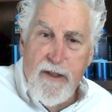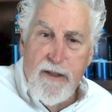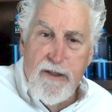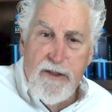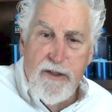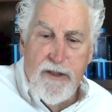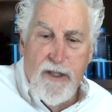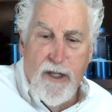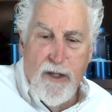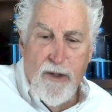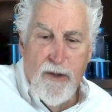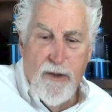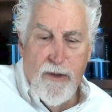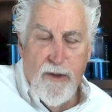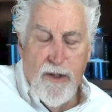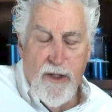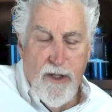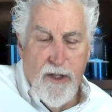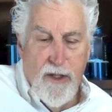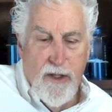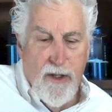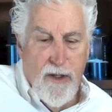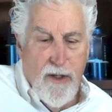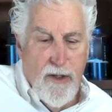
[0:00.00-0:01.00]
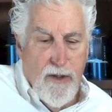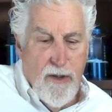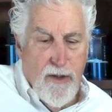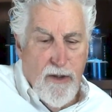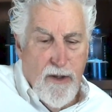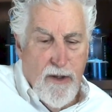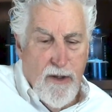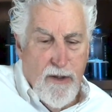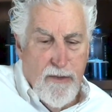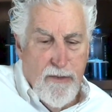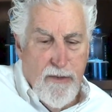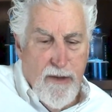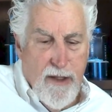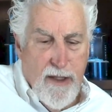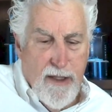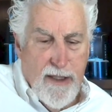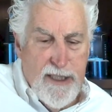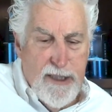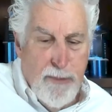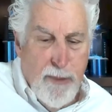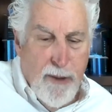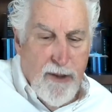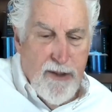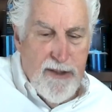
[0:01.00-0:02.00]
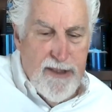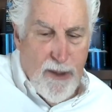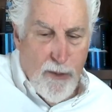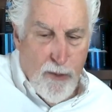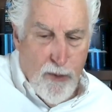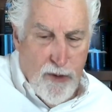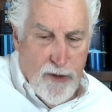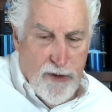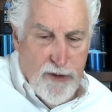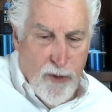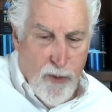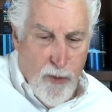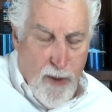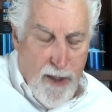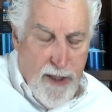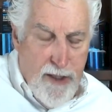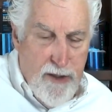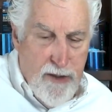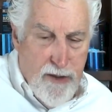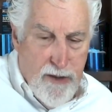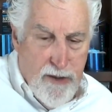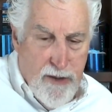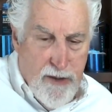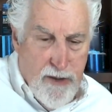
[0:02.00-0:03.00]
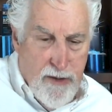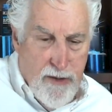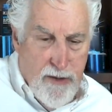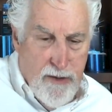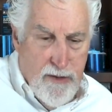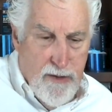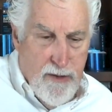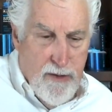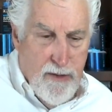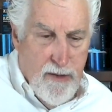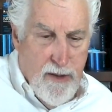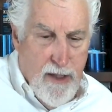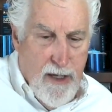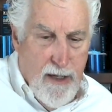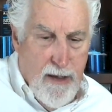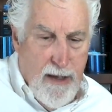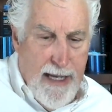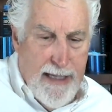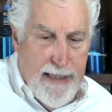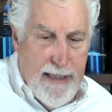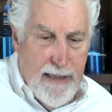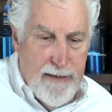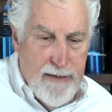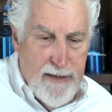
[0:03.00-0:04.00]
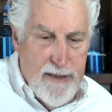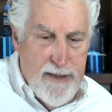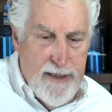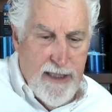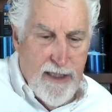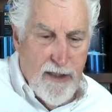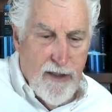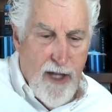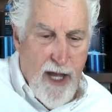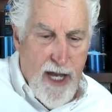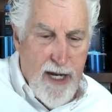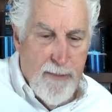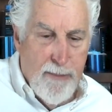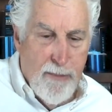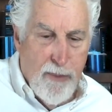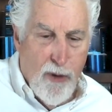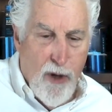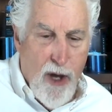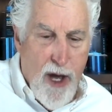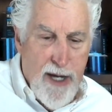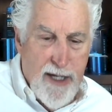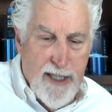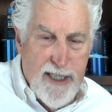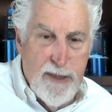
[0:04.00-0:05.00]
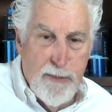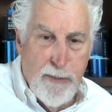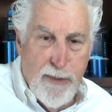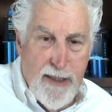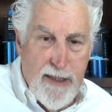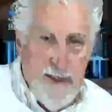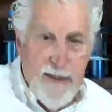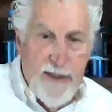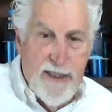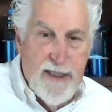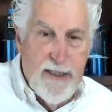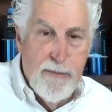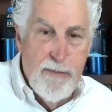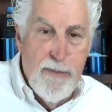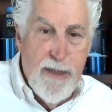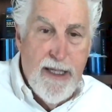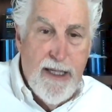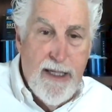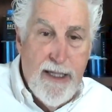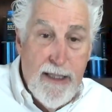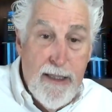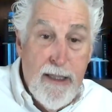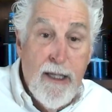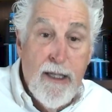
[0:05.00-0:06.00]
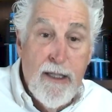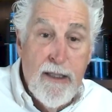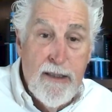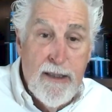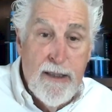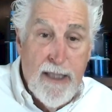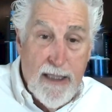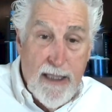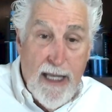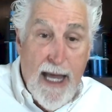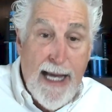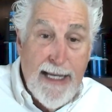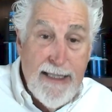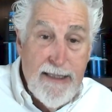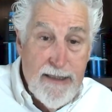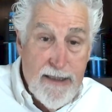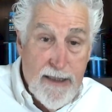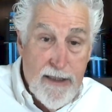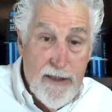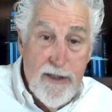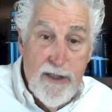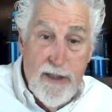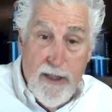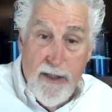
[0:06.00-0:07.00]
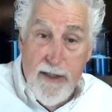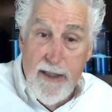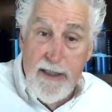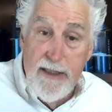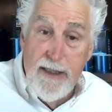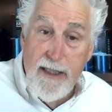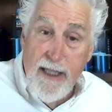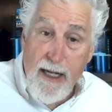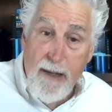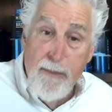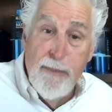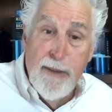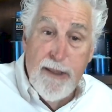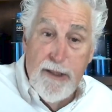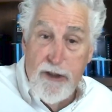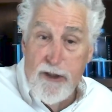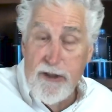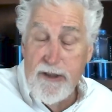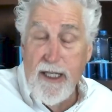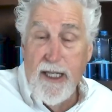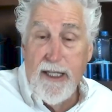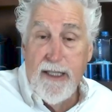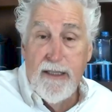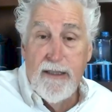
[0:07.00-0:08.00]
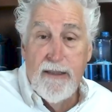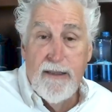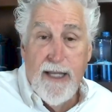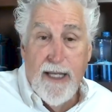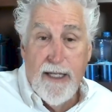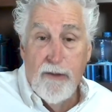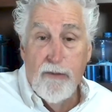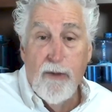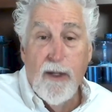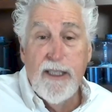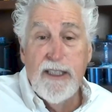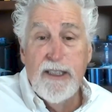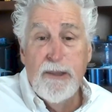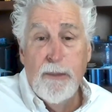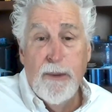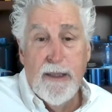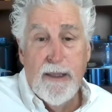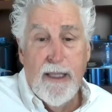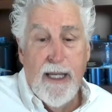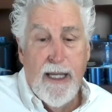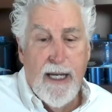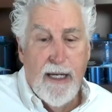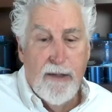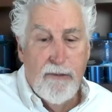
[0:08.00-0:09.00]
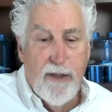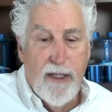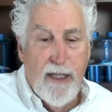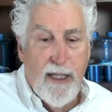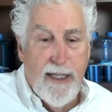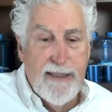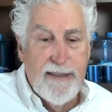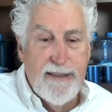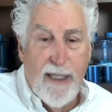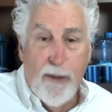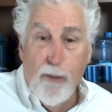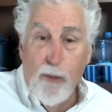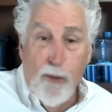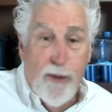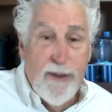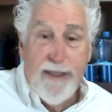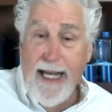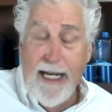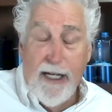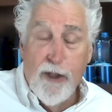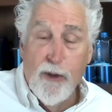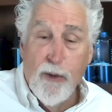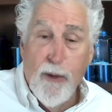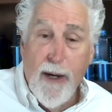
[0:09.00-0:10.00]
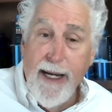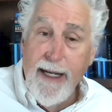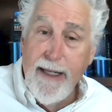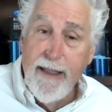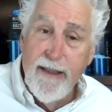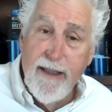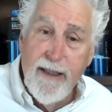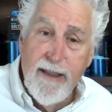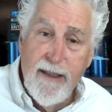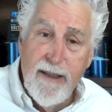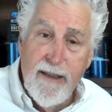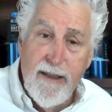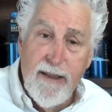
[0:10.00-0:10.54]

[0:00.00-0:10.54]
So the experience at Worlds of Wonder, I got to see a lot of products being submitted to license to this company, just like Teddy Ruxpin. And I realized they weren't that great.